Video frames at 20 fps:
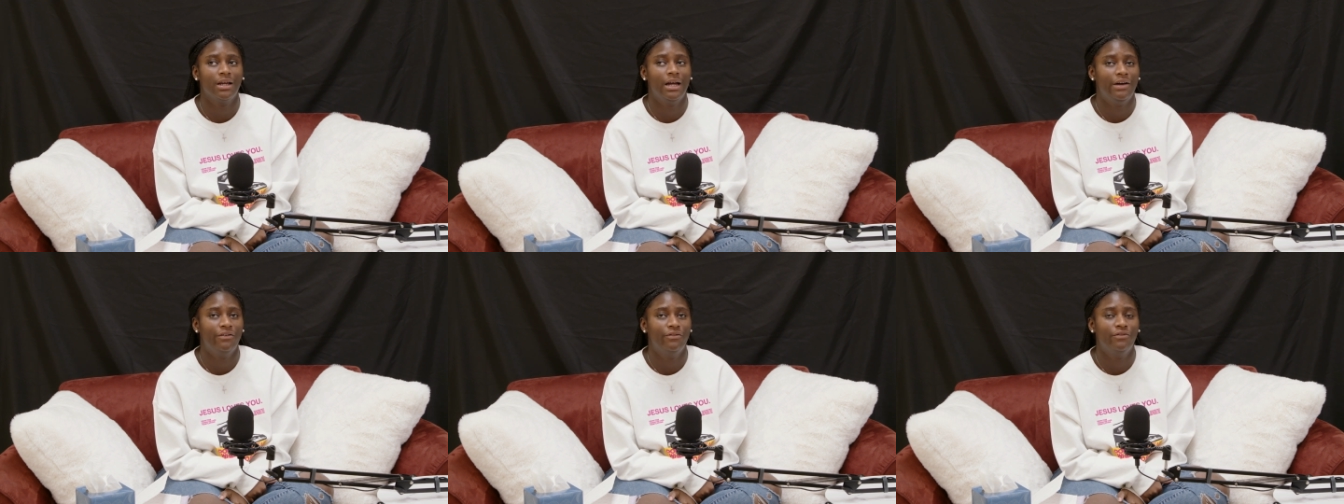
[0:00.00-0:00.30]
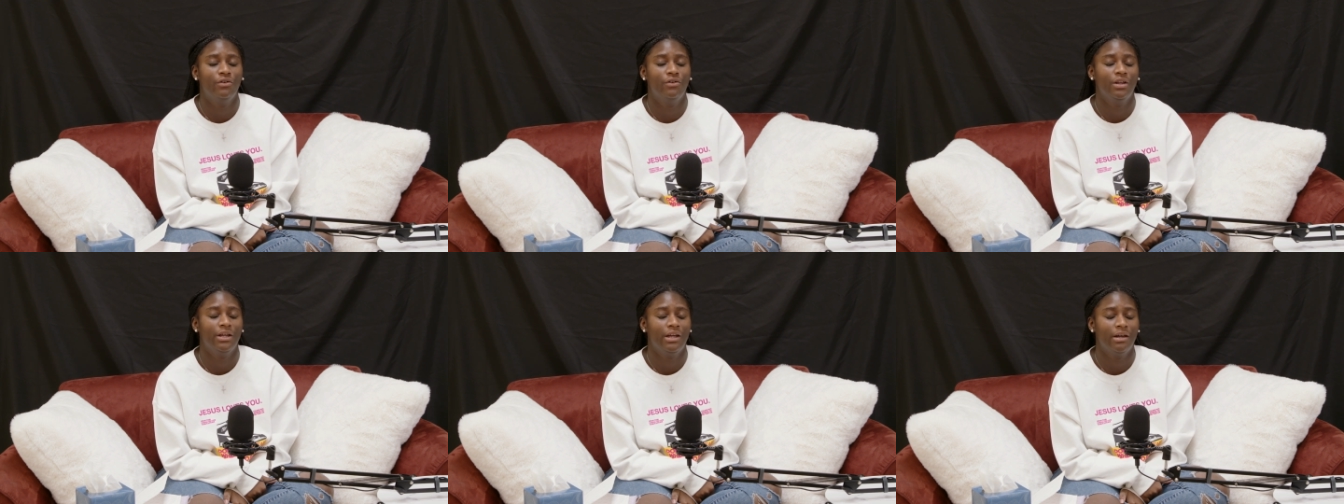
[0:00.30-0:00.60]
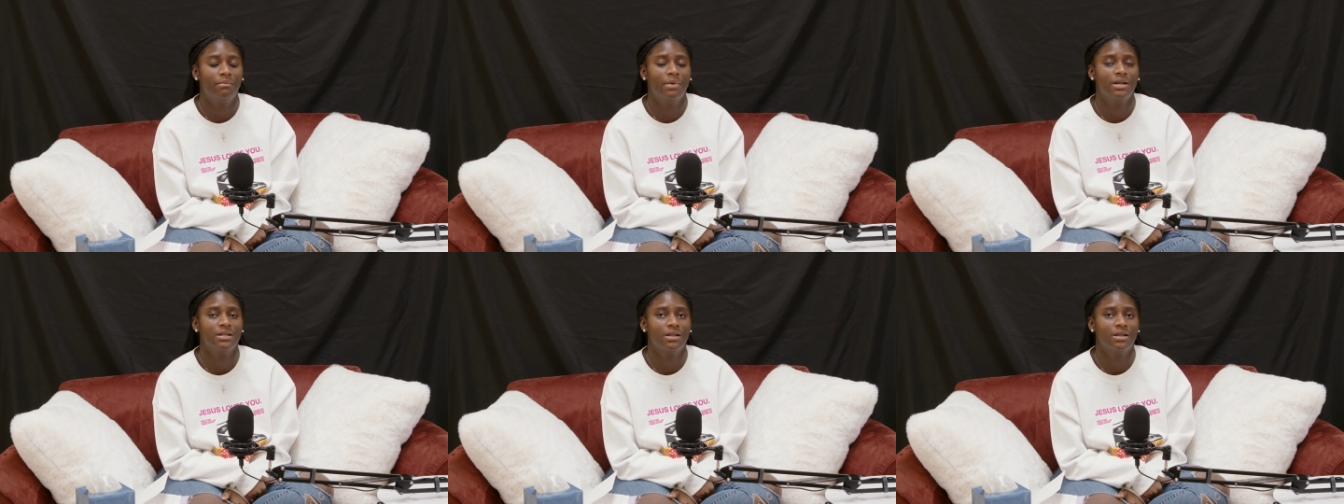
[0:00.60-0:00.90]
I fully give
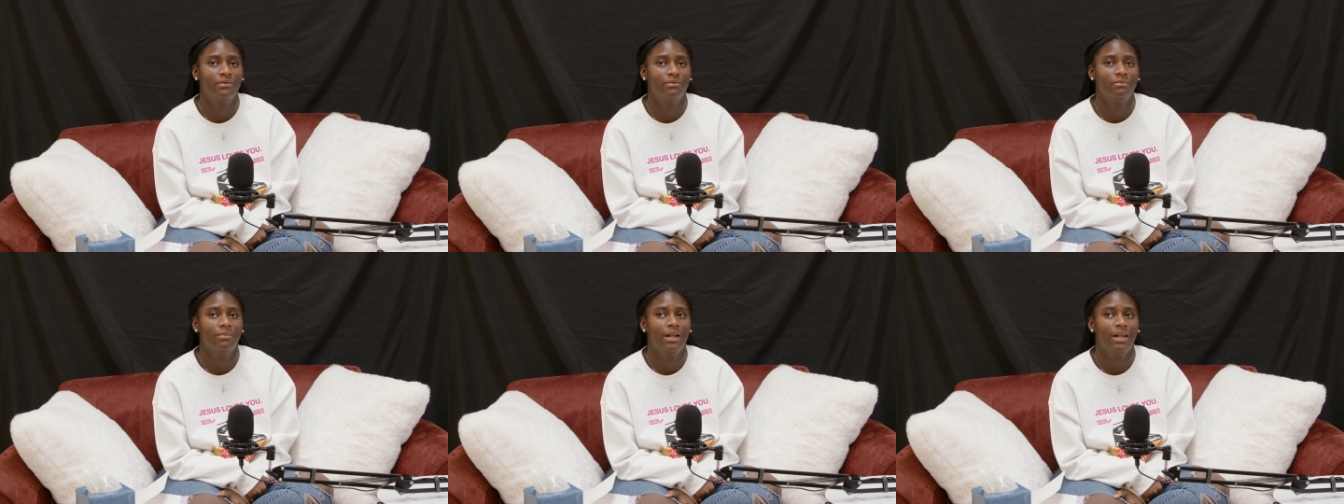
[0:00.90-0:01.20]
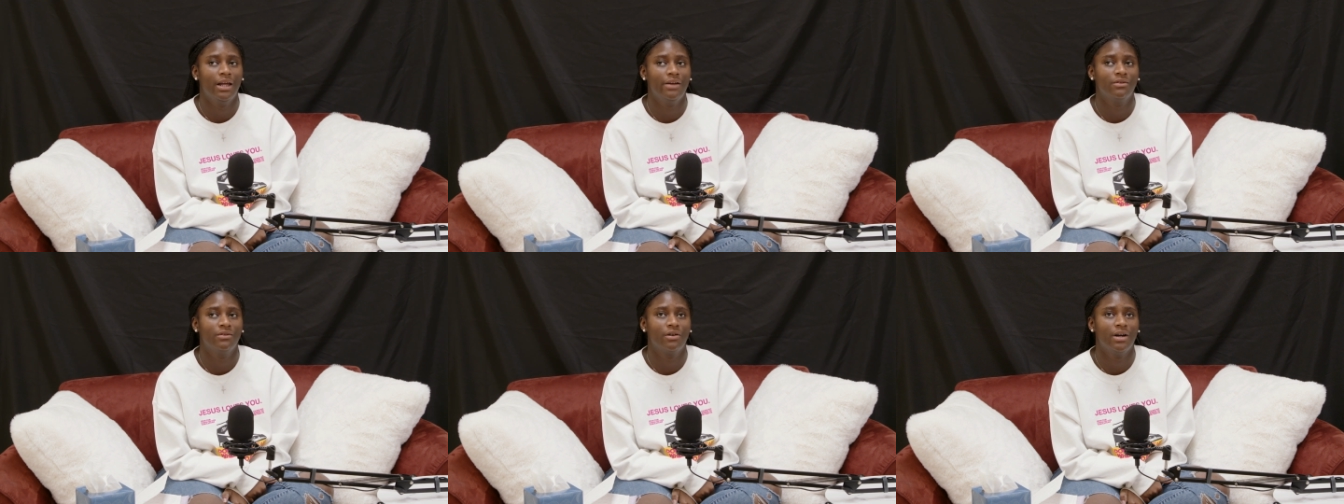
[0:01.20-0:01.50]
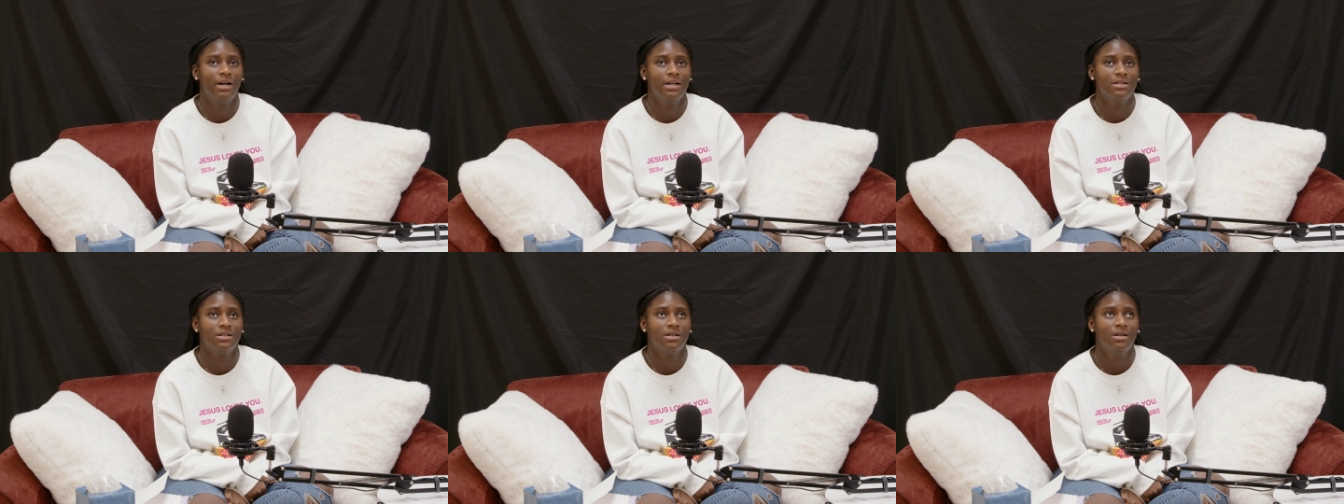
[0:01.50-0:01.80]
my life to
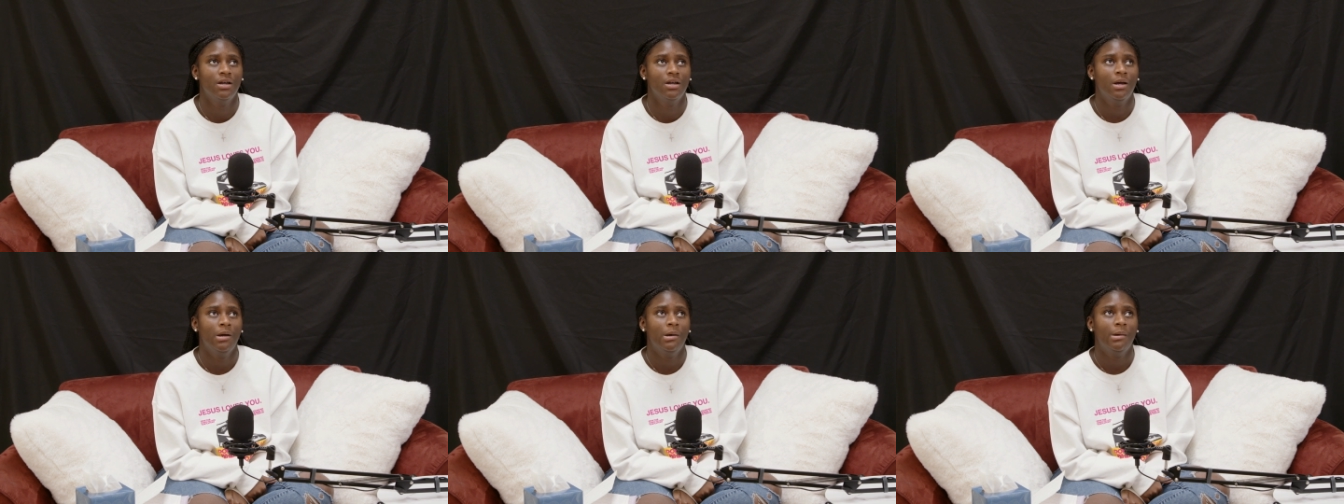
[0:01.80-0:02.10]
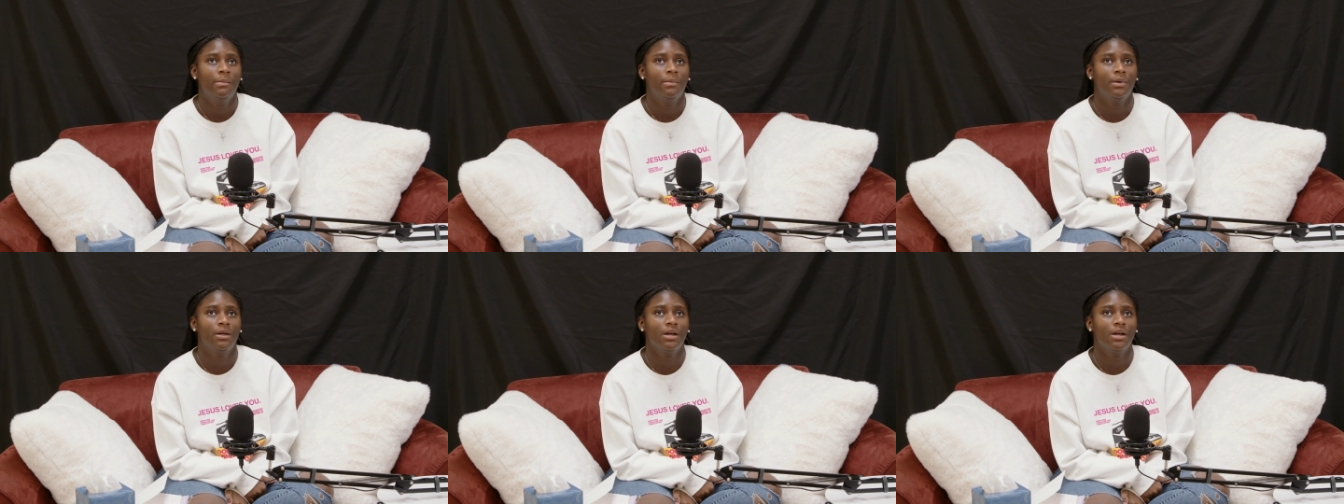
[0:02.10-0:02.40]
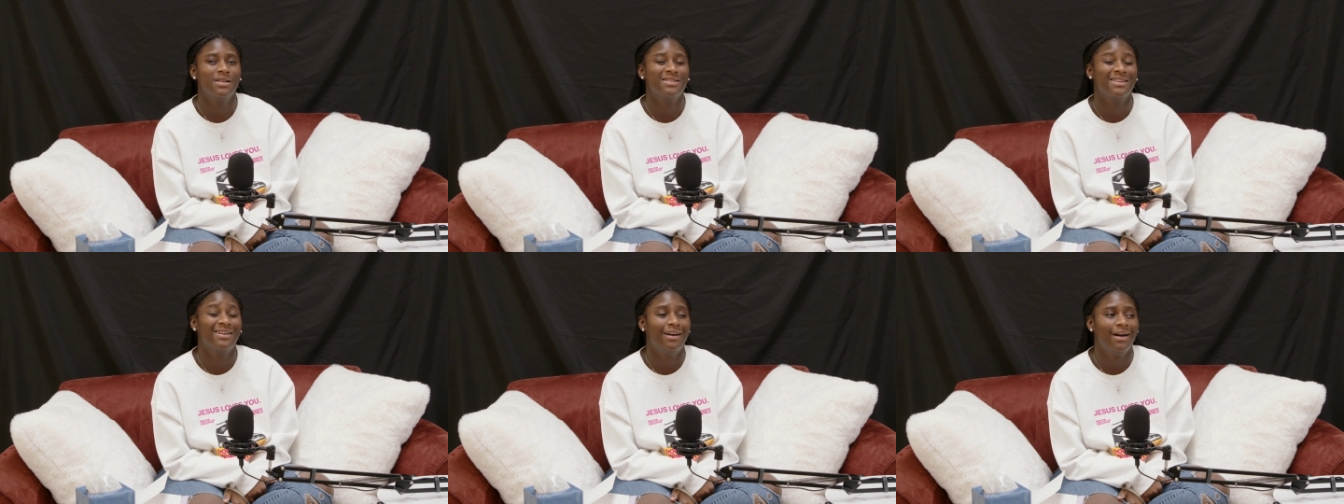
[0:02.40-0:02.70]
Christ.
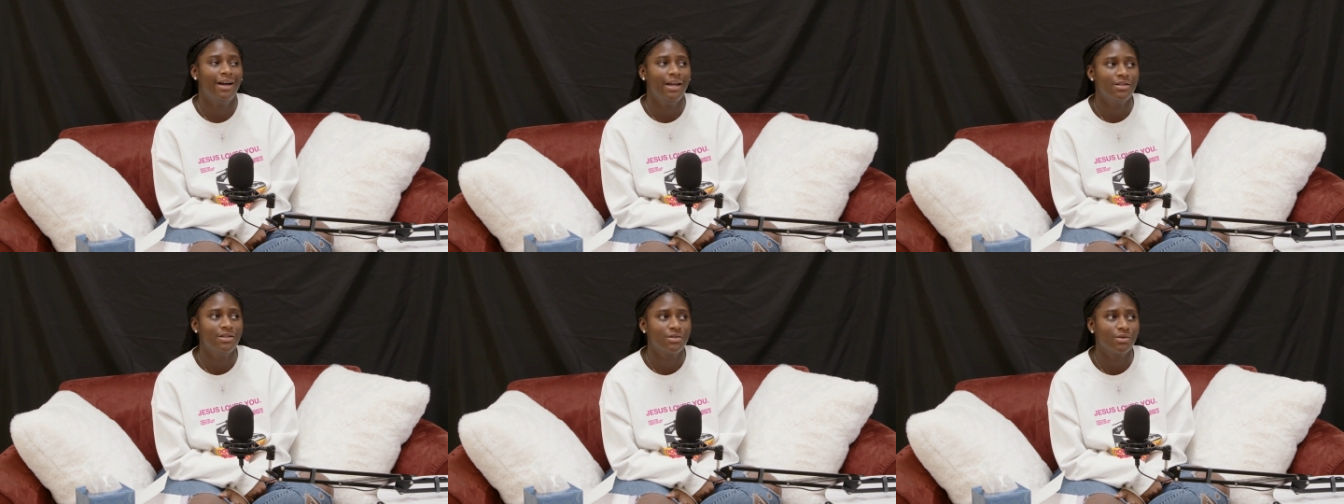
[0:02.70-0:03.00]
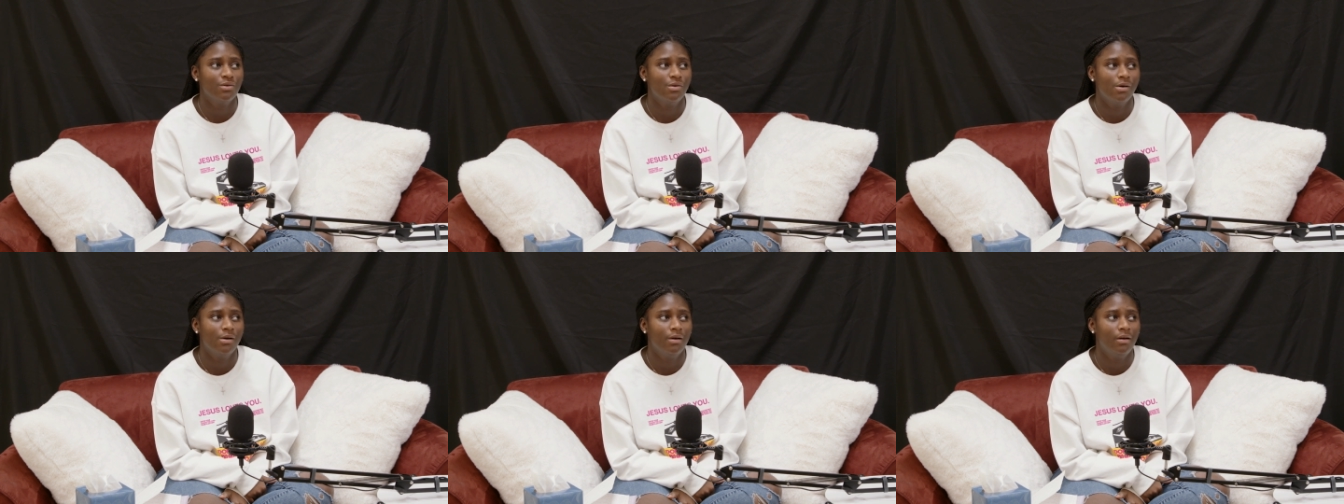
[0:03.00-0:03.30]
Because in high school,